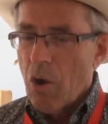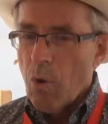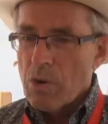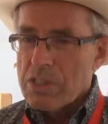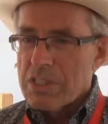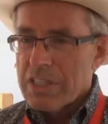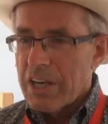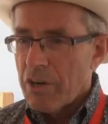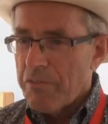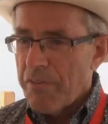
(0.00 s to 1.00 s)
Horses
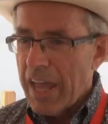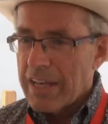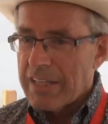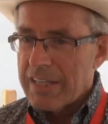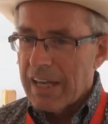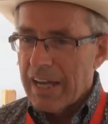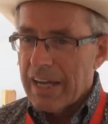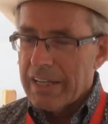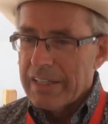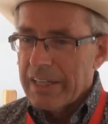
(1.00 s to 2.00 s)
that are fed,
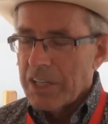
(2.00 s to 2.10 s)
uh,